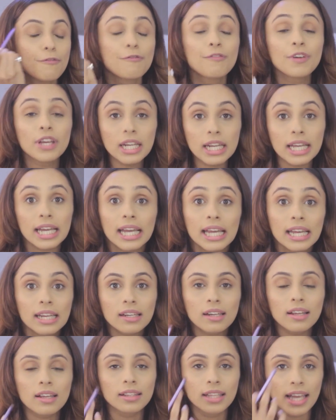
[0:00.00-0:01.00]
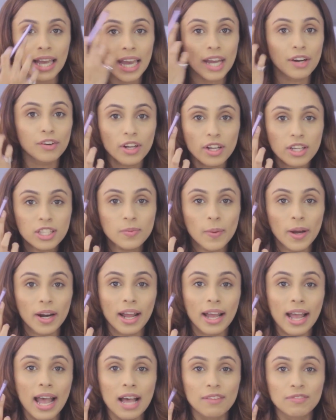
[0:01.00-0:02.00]
fill in the areas where
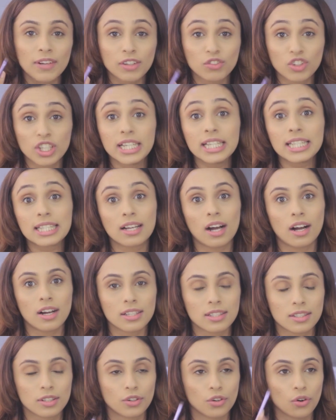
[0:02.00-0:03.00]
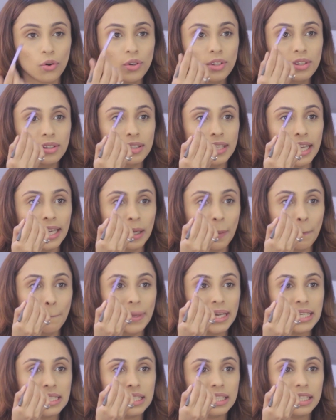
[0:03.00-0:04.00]
I have like really scarce growth, like
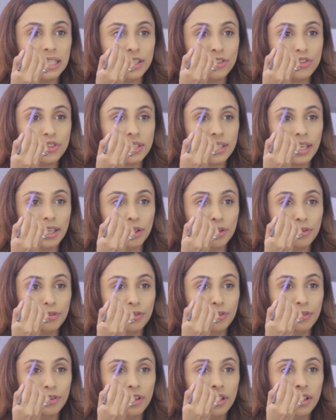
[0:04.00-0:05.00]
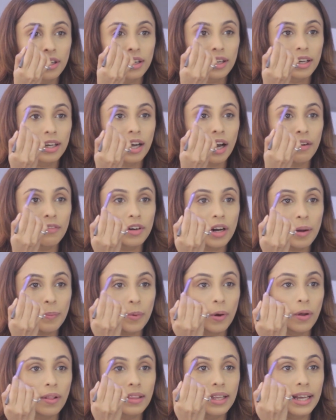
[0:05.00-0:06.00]
basically just kind of cover
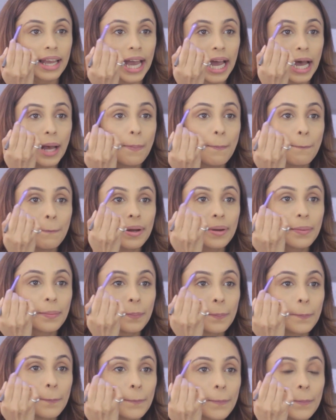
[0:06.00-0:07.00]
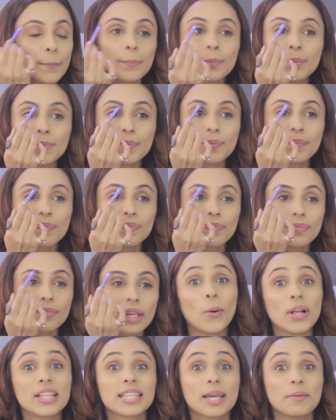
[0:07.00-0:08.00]
up all the gap.
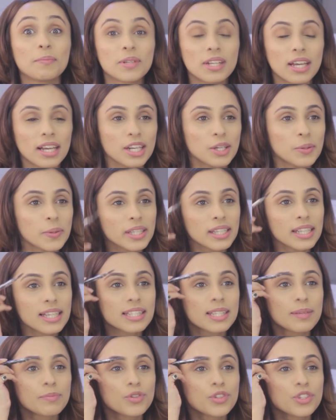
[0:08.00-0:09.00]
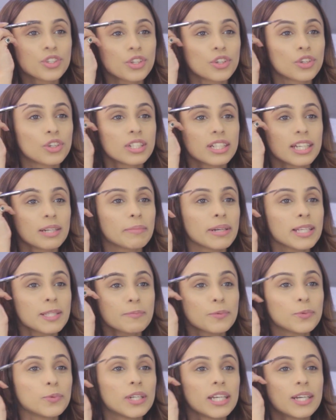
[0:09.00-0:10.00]
Once I'm done doing this, I'm just going to take my
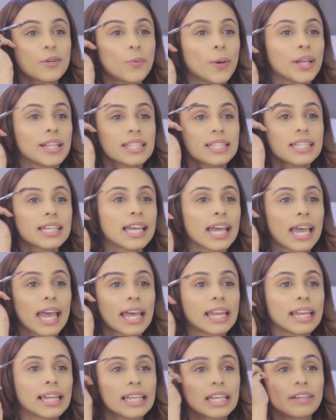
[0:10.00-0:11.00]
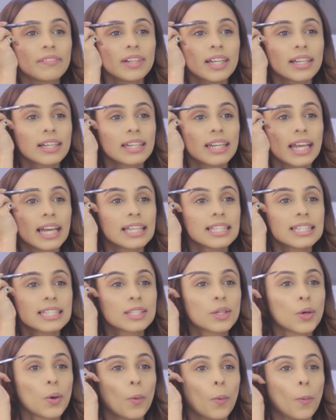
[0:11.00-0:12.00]
spoolie once again and give it like a nice
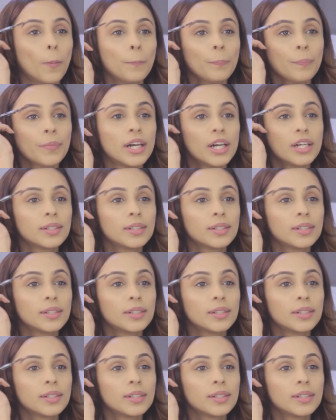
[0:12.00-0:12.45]
comb.